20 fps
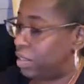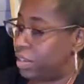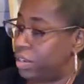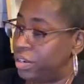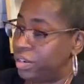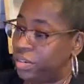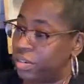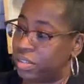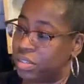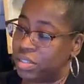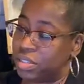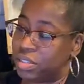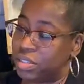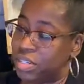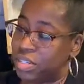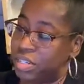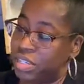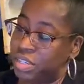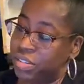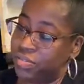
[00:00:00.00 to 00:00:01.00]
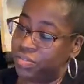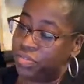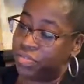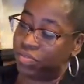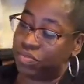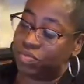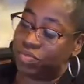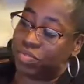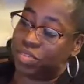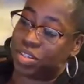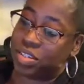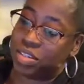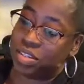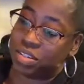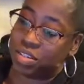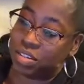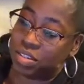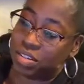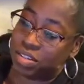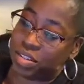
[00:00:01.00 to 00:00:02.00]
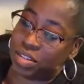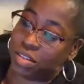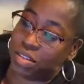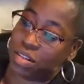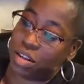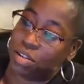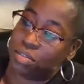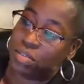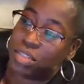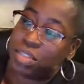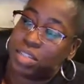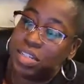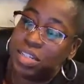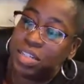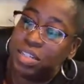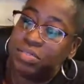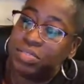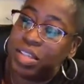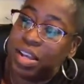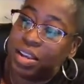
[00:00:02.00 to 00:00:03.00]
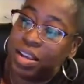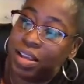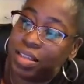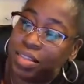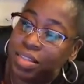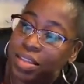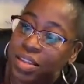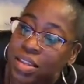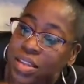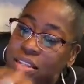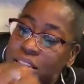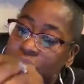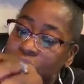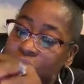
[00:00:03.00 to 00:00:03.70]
Here's the sleeve. These are the silicone sleeves. I got these